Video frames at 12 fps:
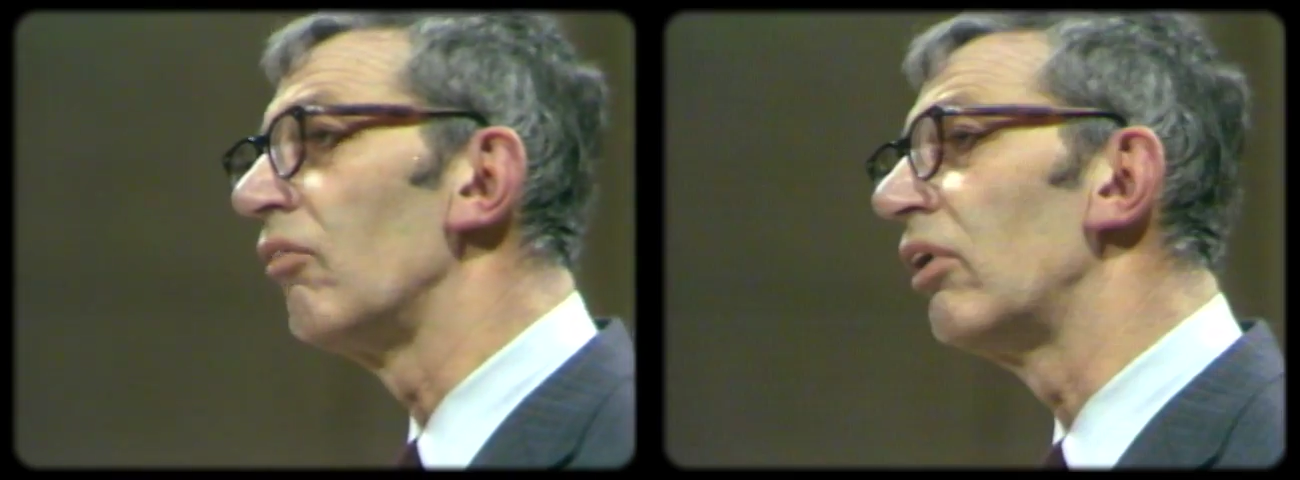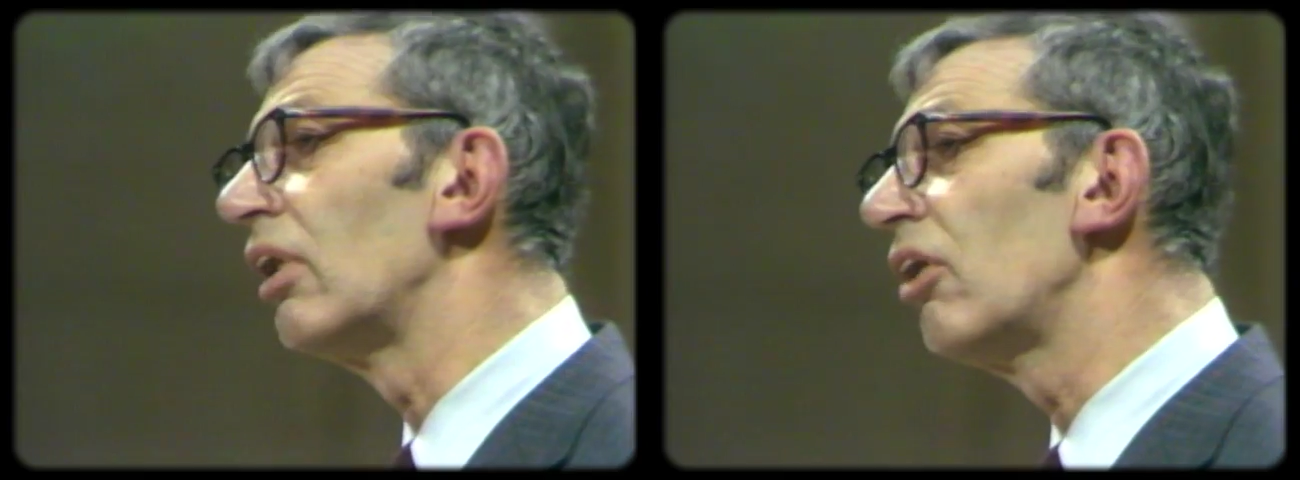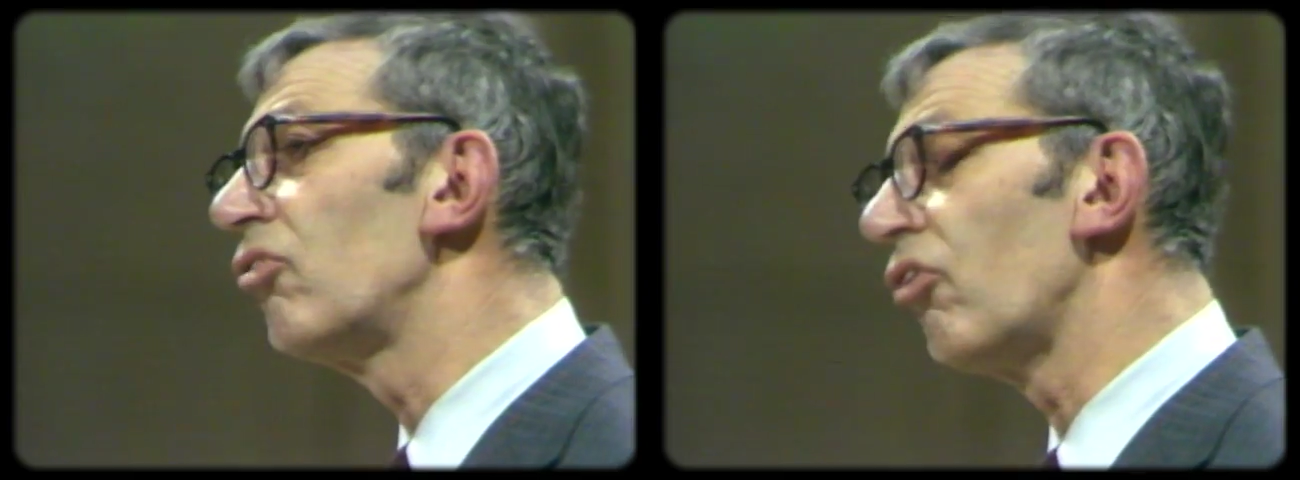
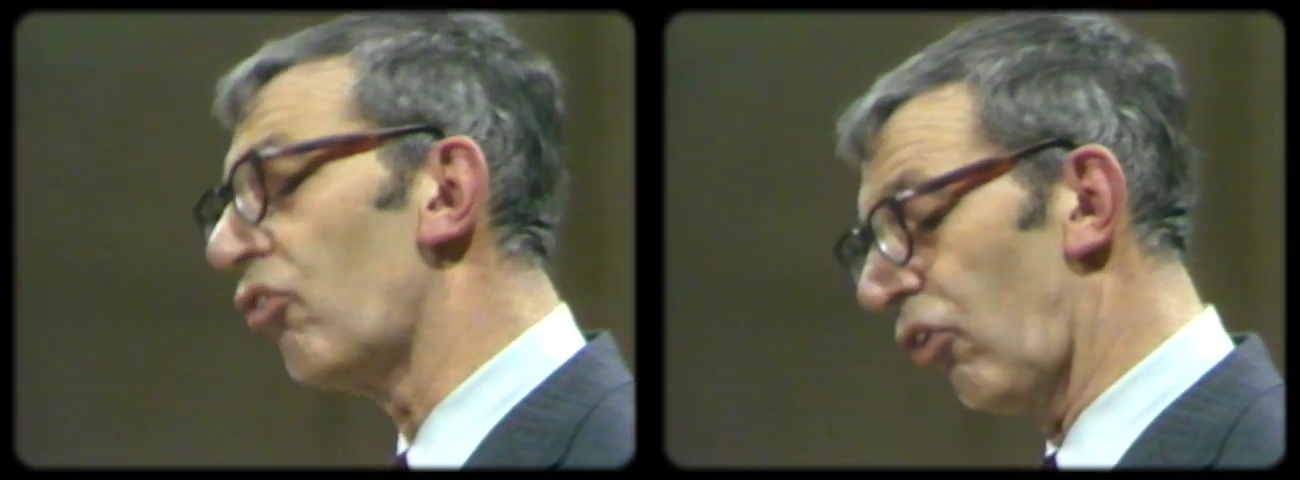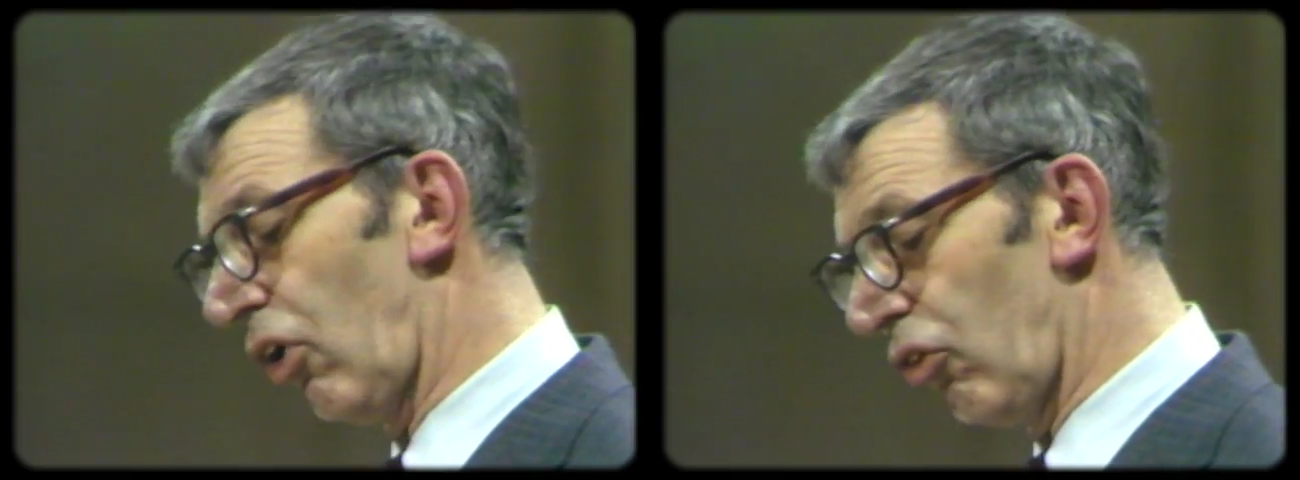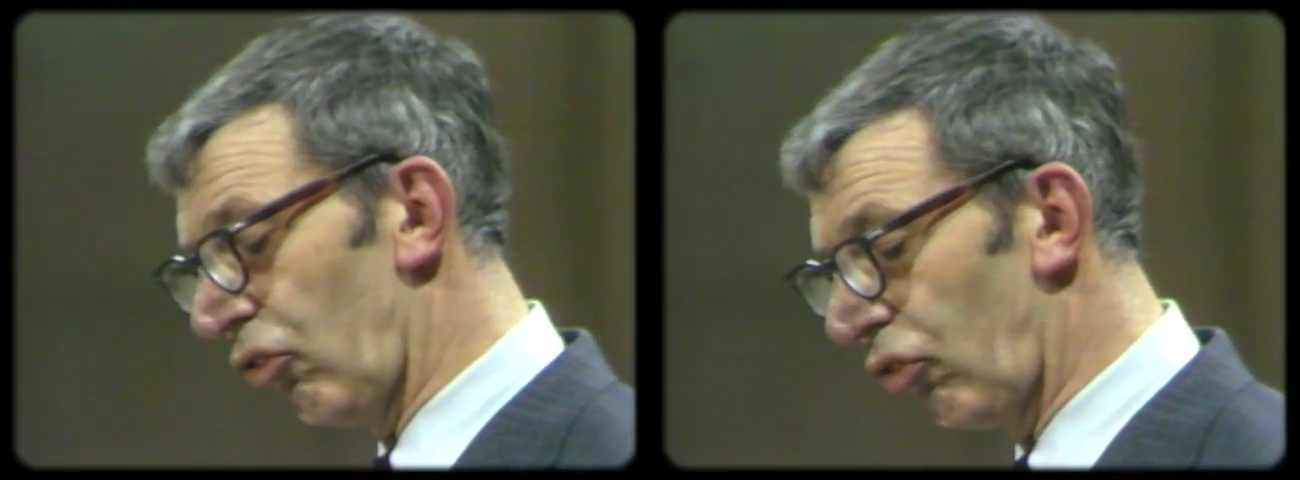religious
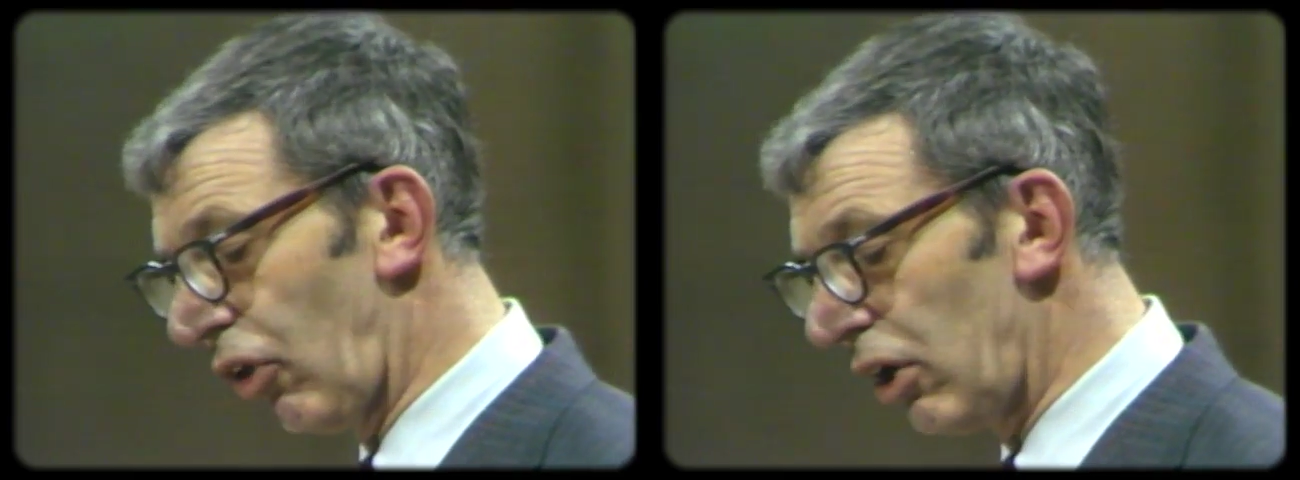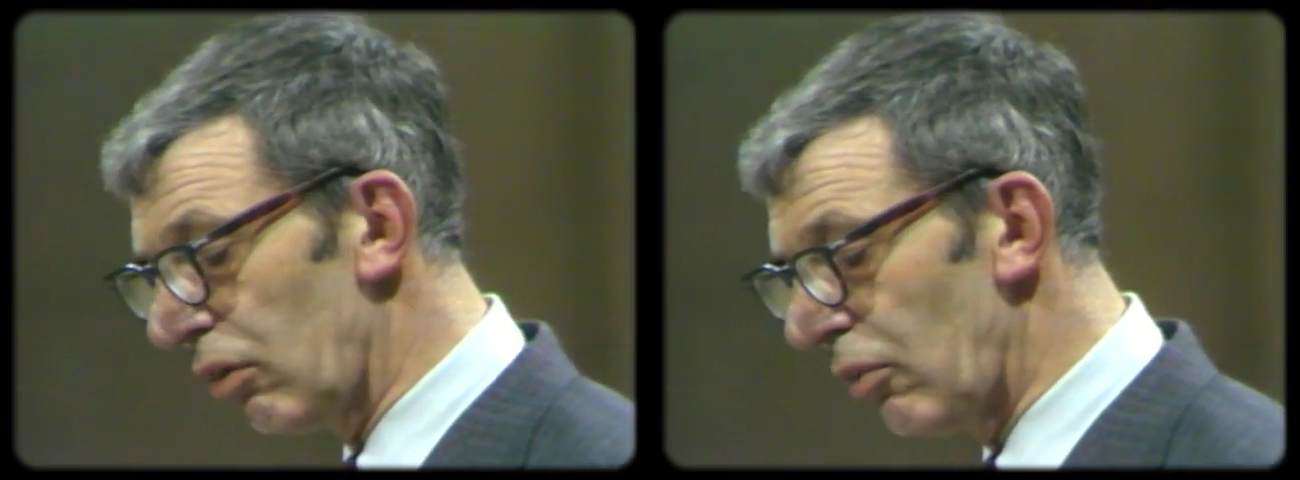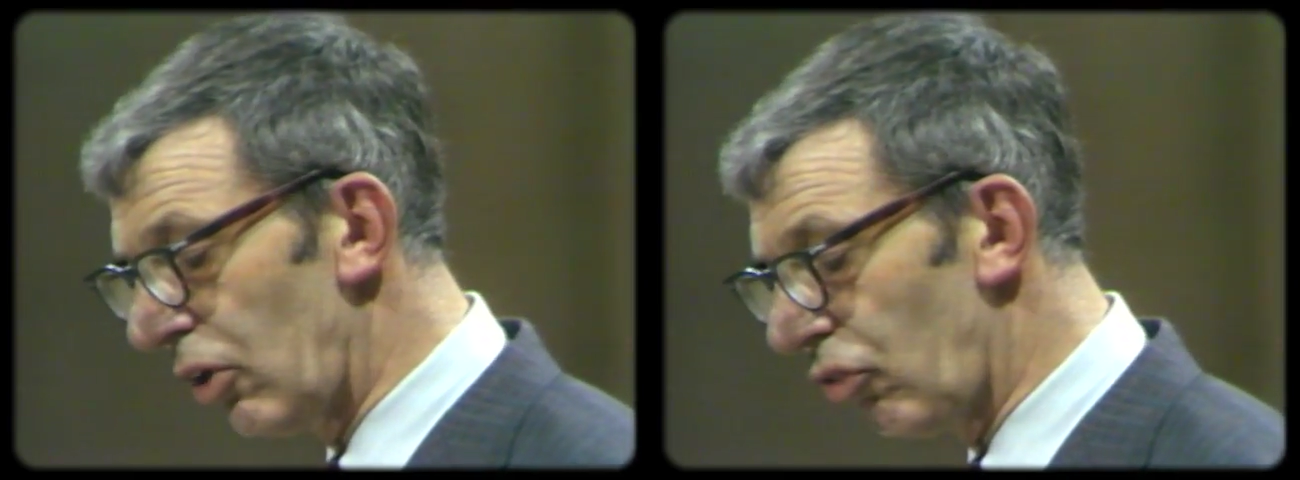
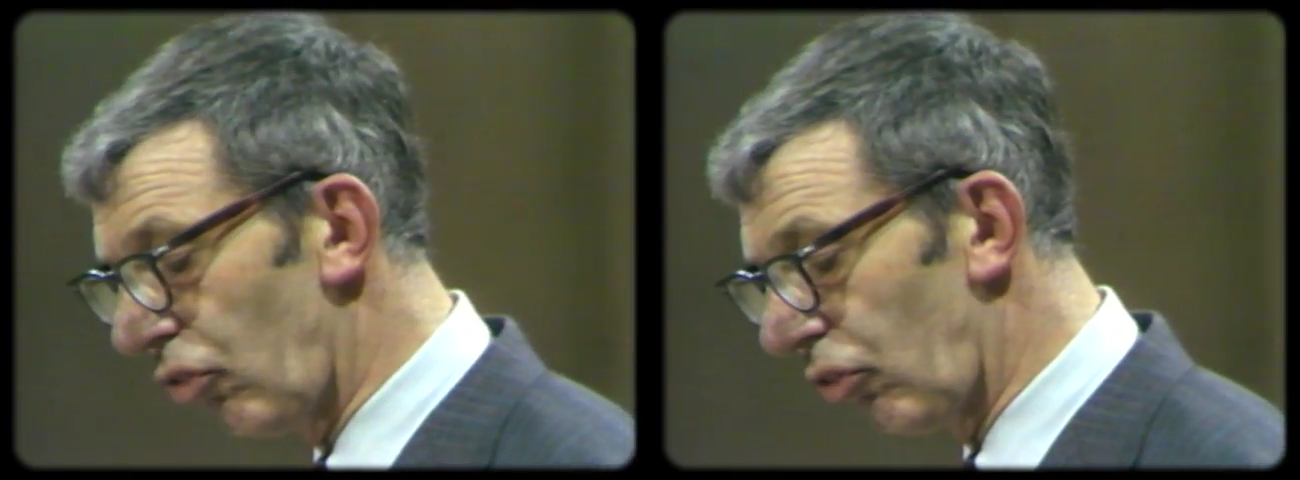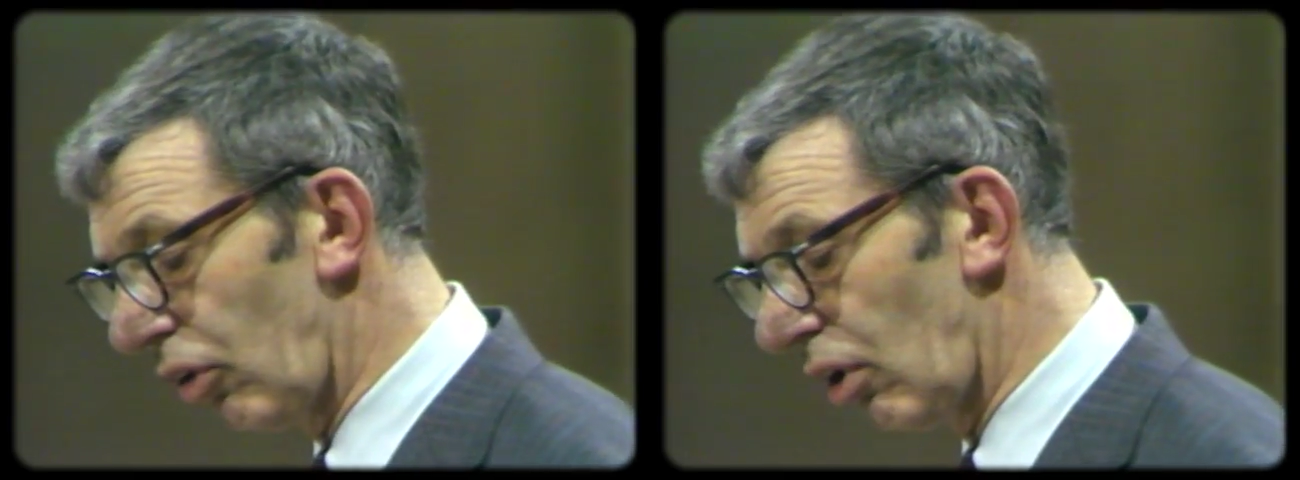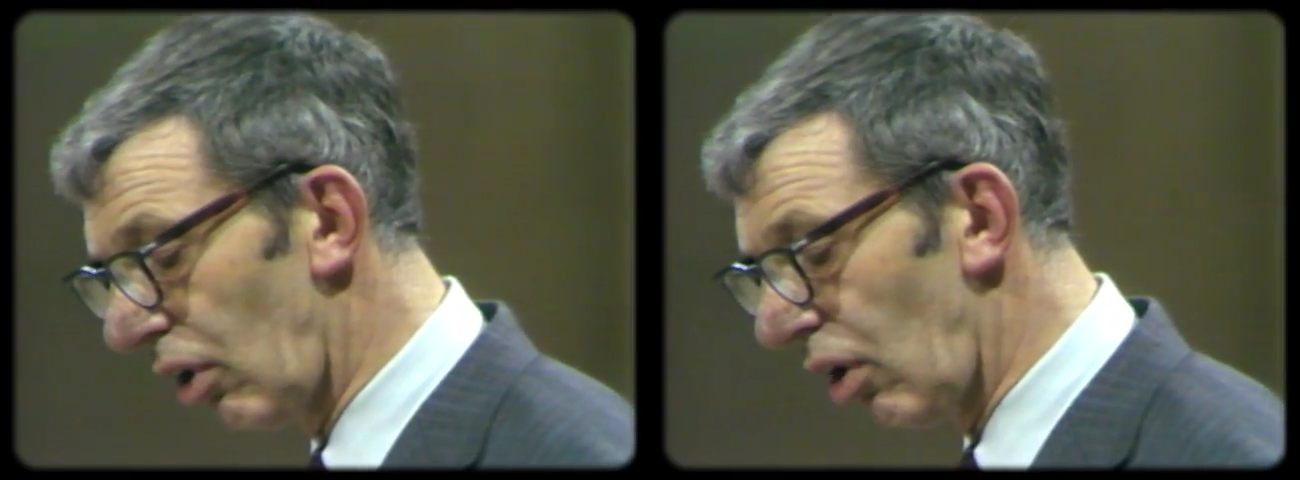sentiments